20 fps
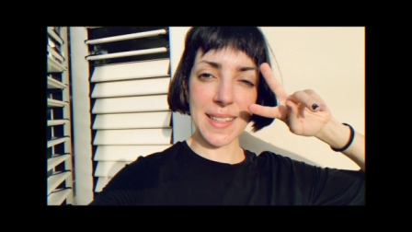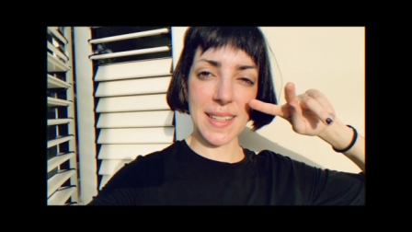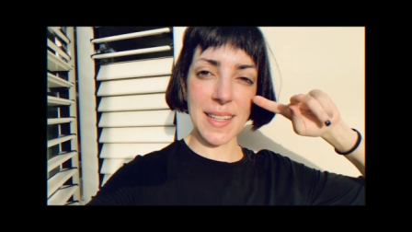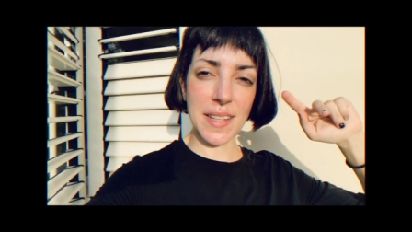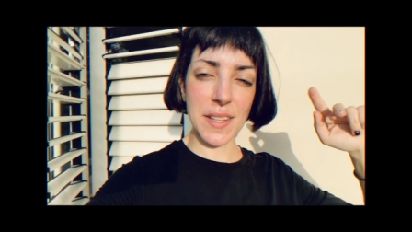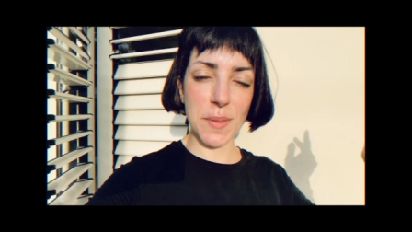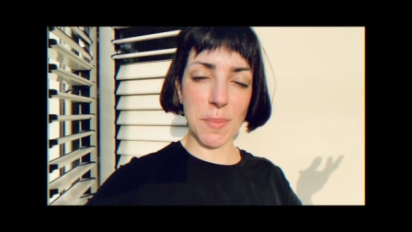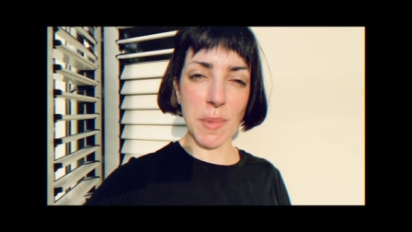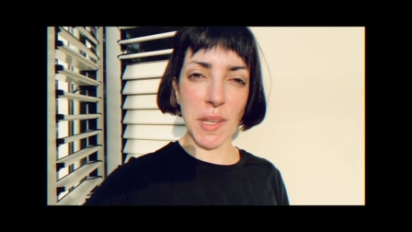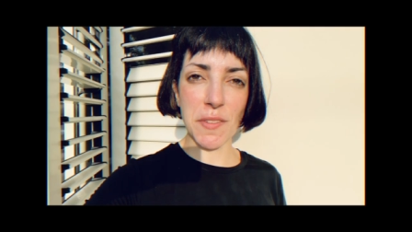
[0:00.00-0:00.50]

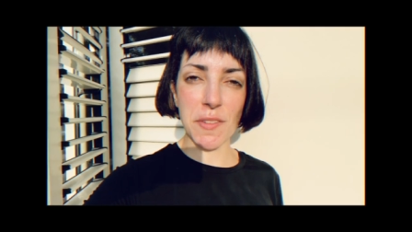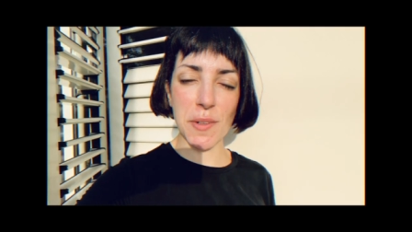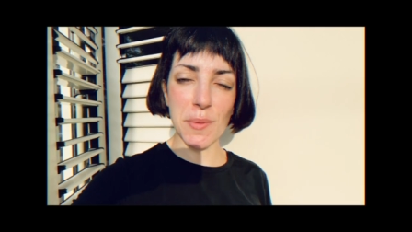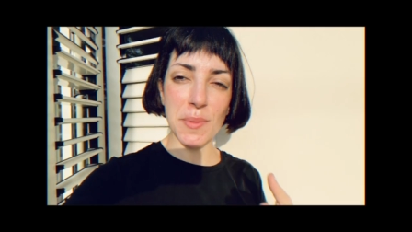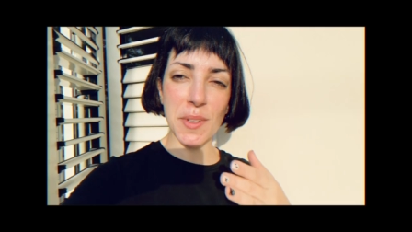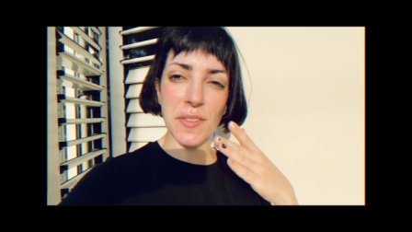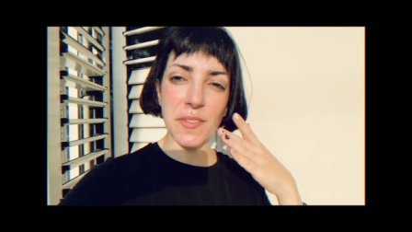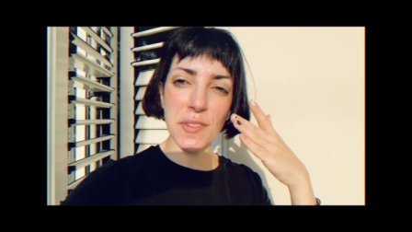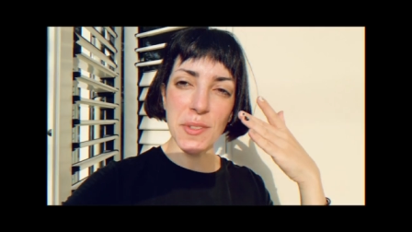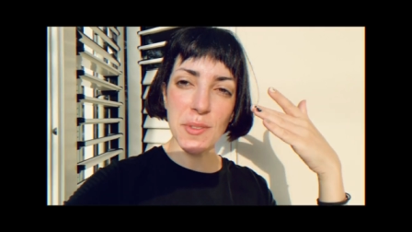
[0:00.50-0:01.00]
That's me from
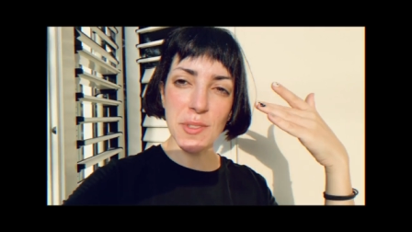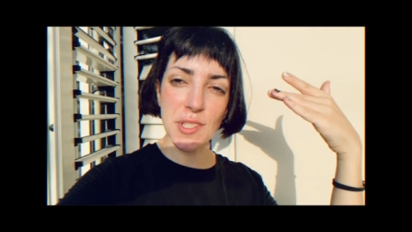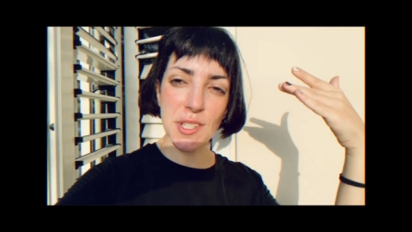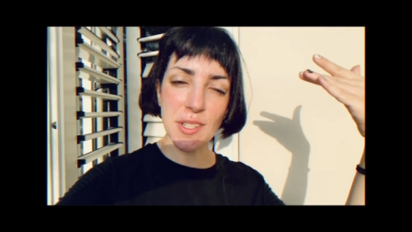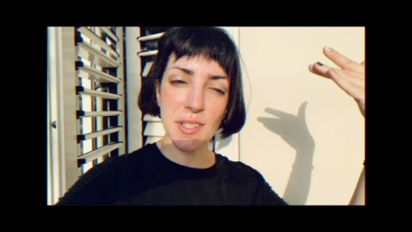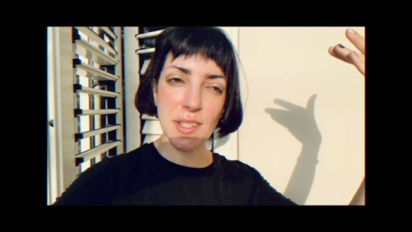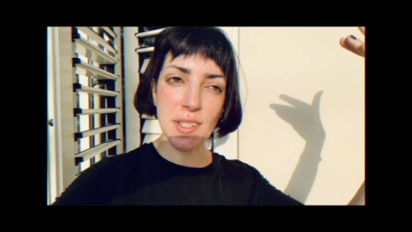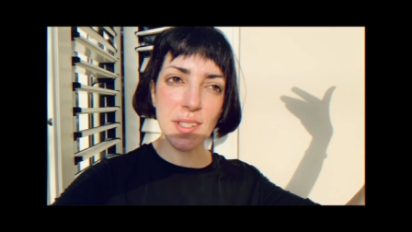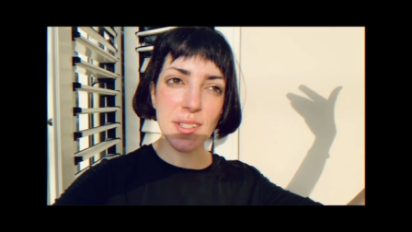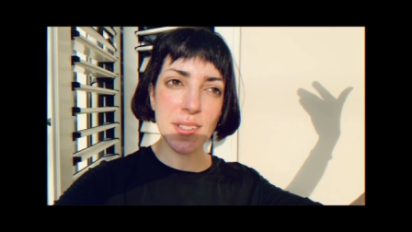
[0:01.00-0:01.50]
the
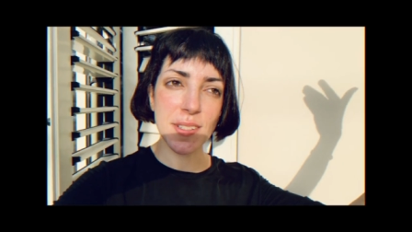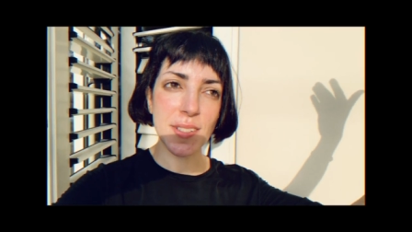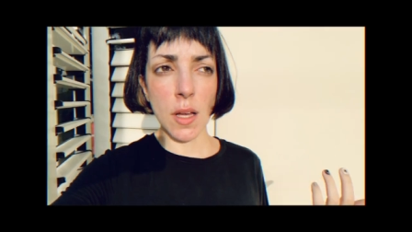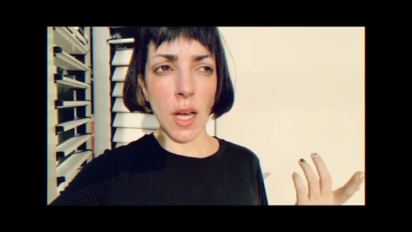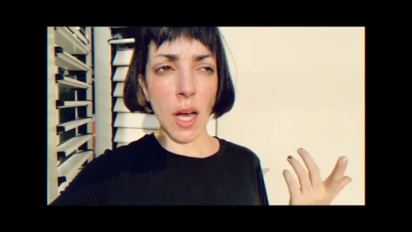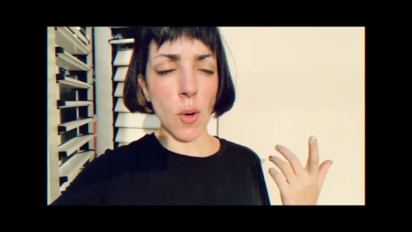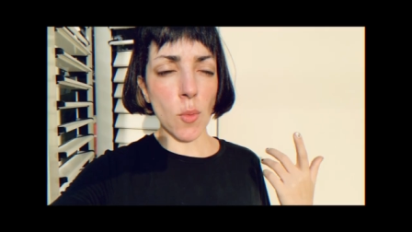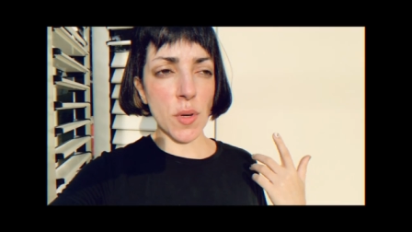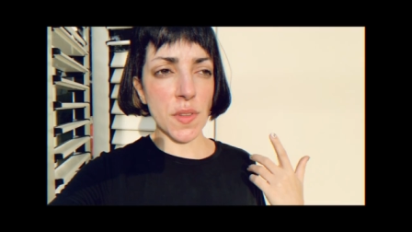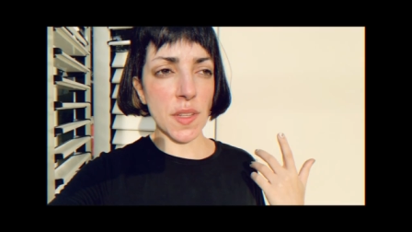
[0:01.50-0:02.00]
future.
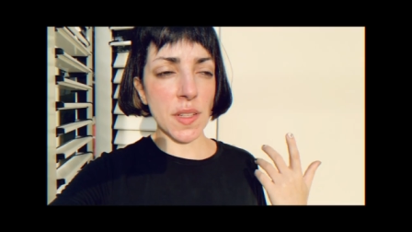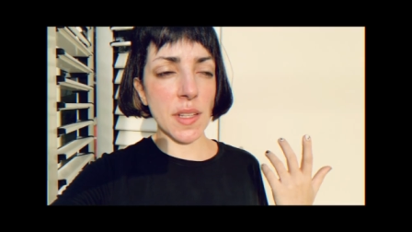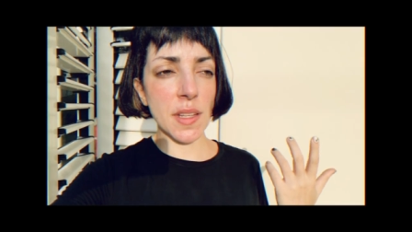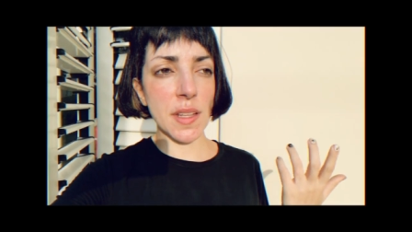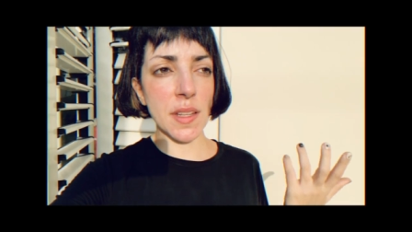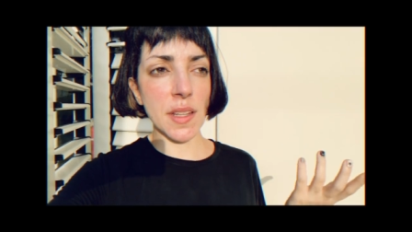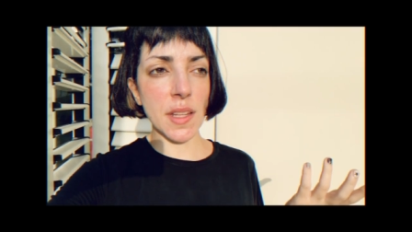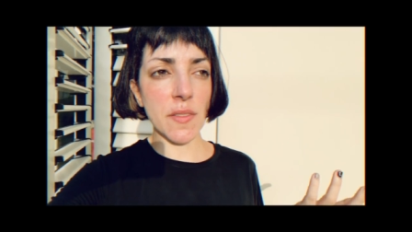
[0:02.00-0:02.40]
I was editing